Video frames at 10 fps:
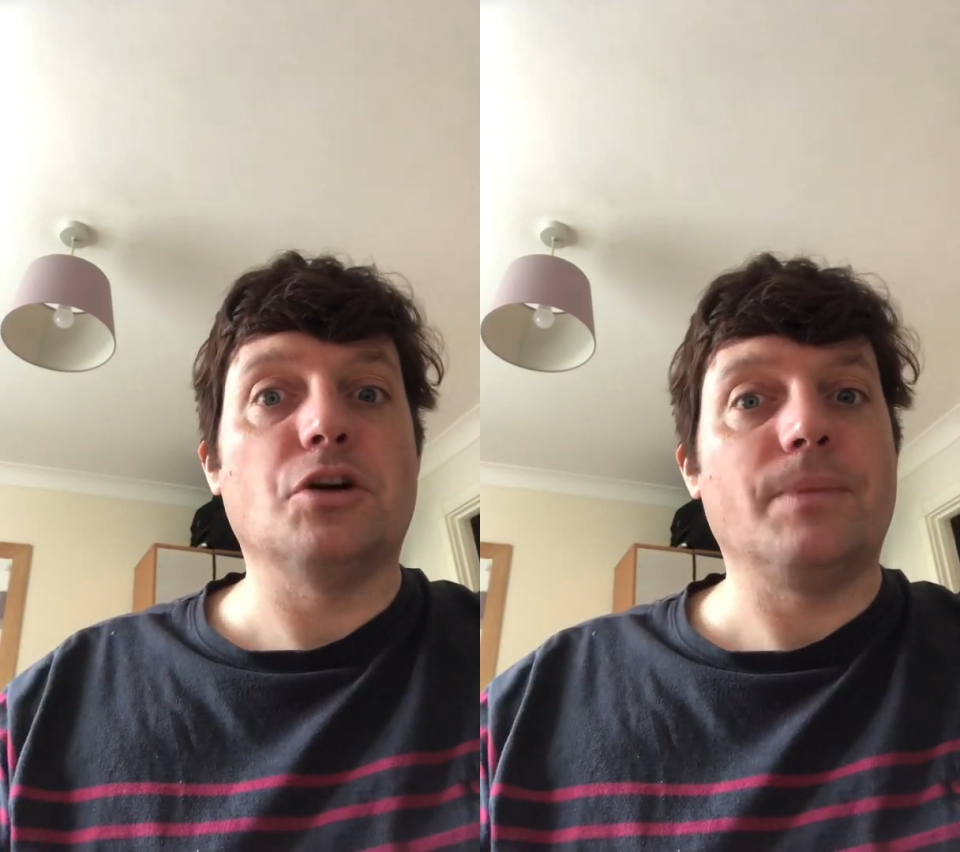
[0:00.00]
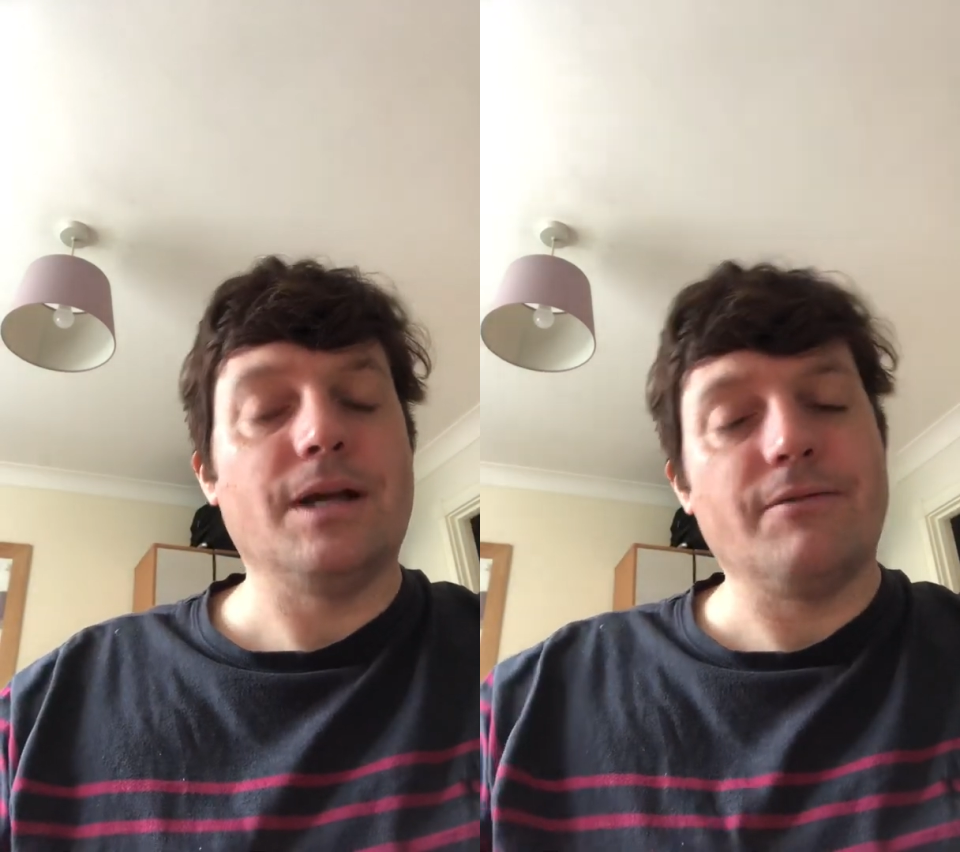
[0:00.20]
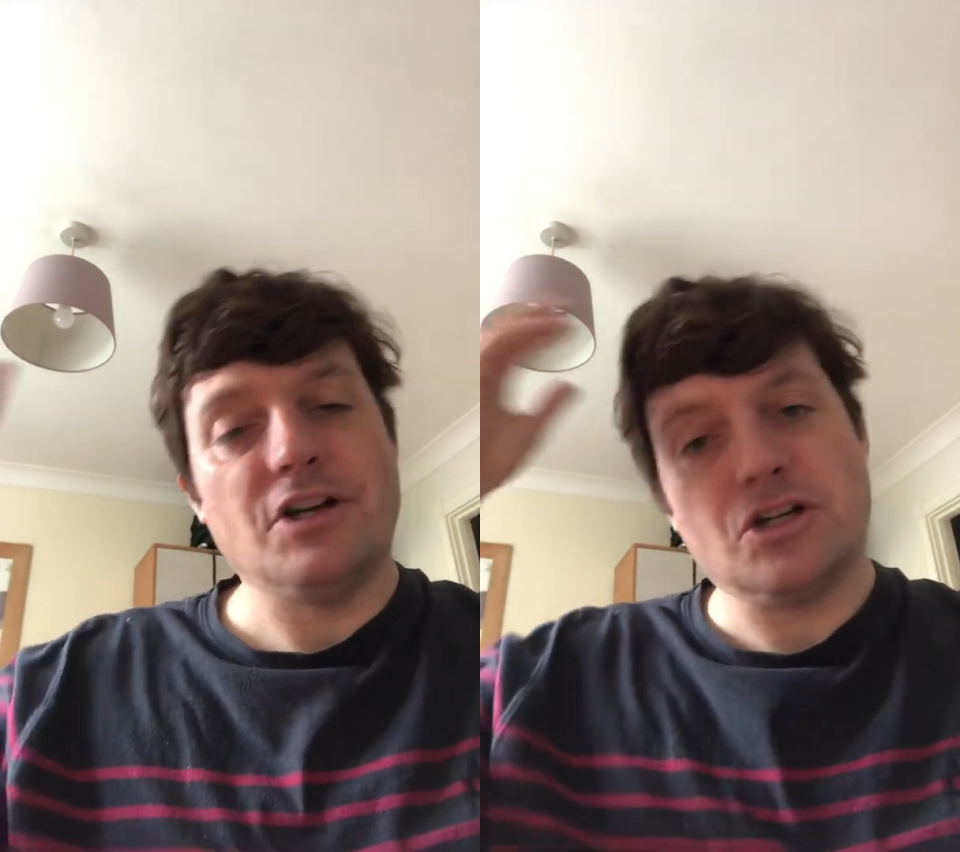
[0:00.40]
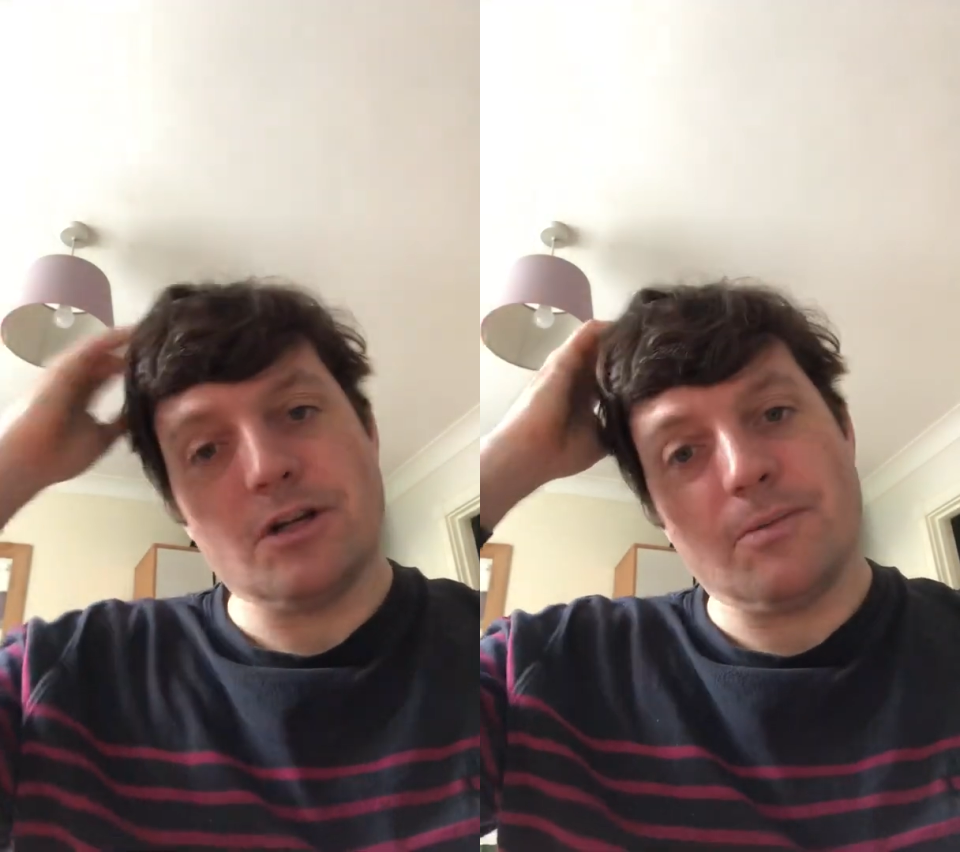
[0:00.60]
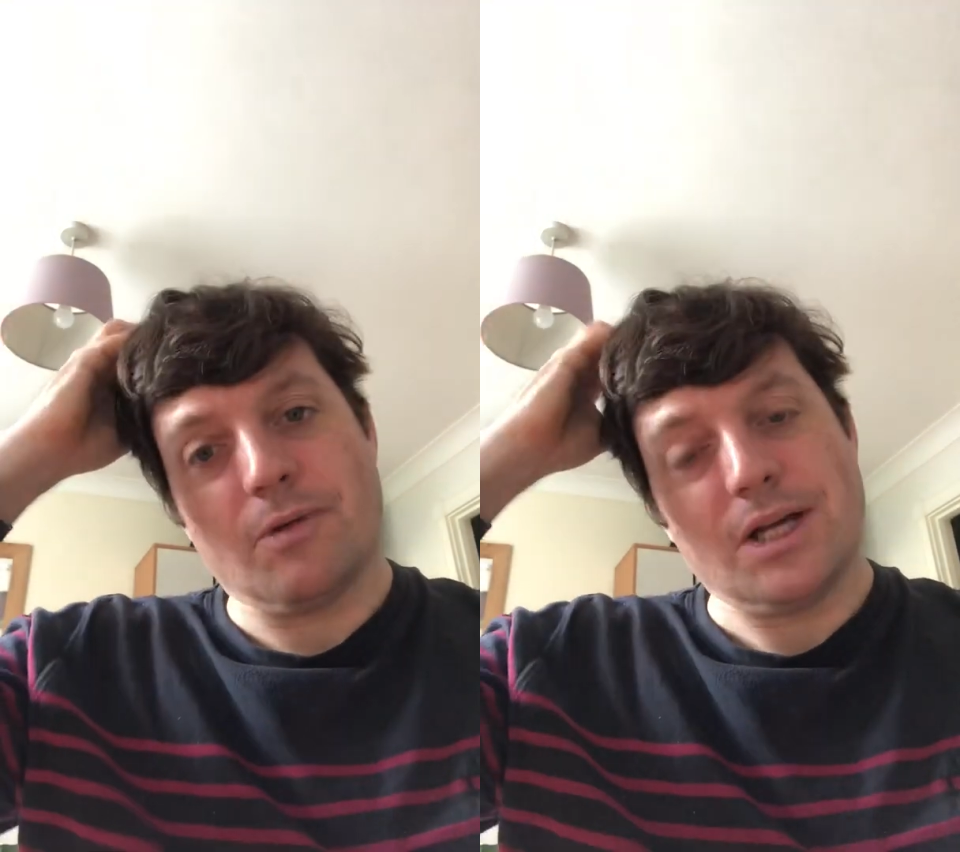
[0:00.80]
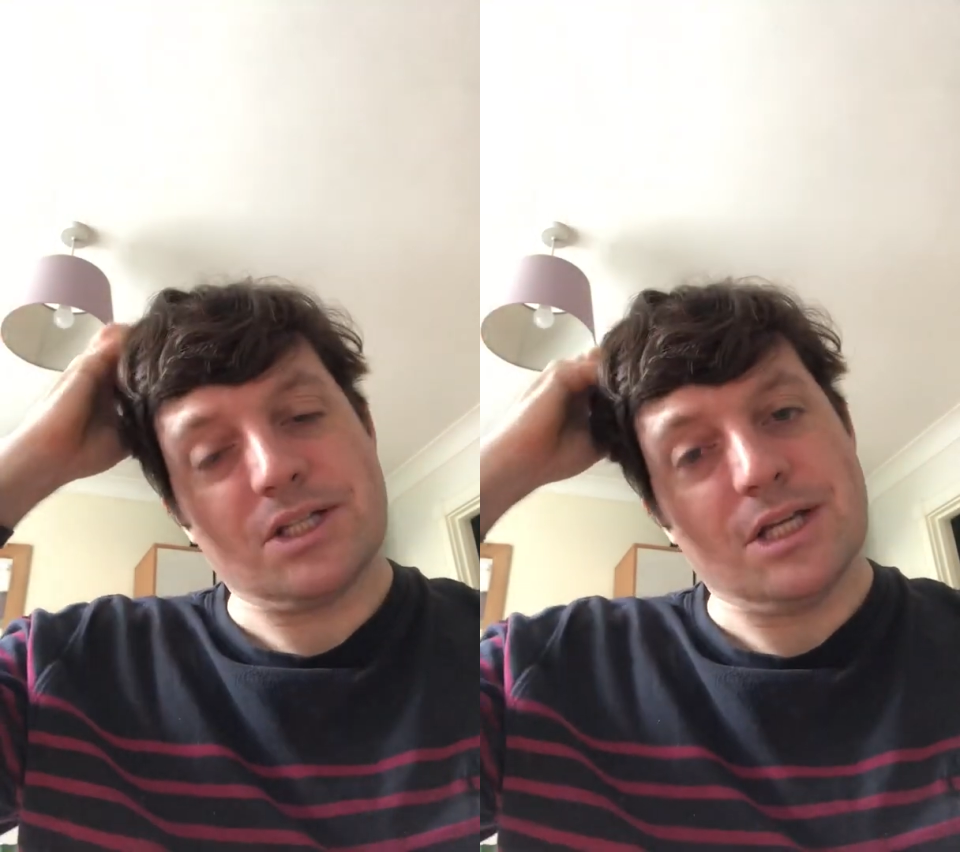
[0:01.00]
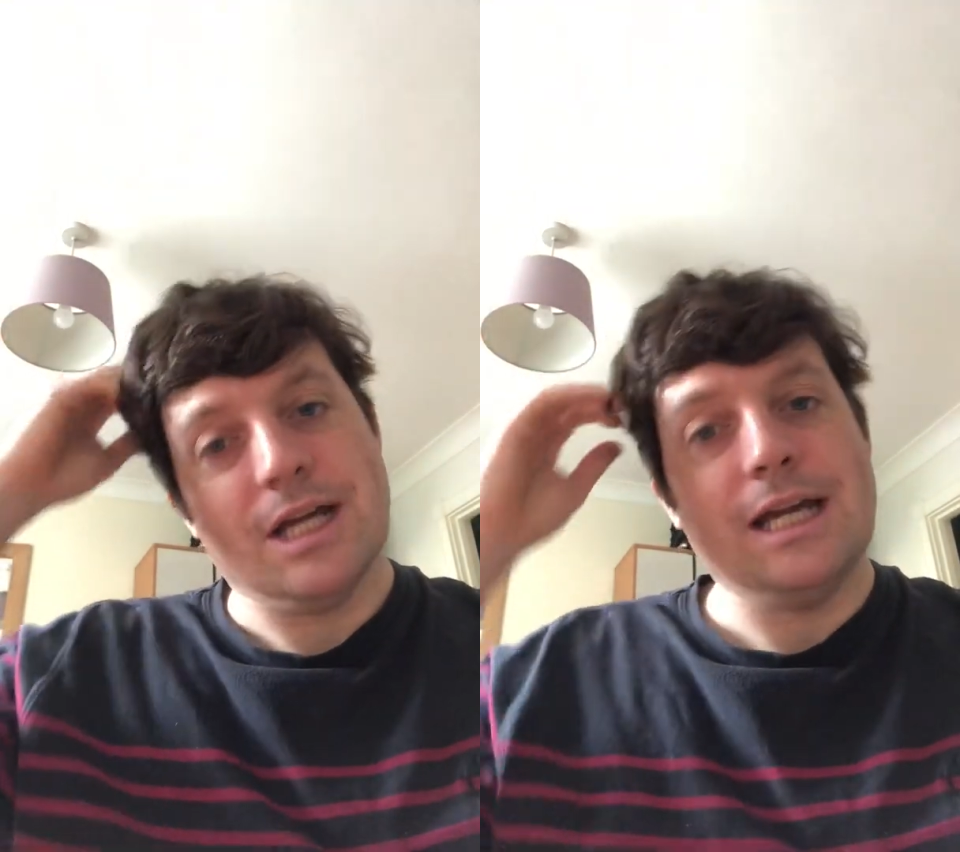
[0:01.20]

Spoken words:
European Convention on Human Rights.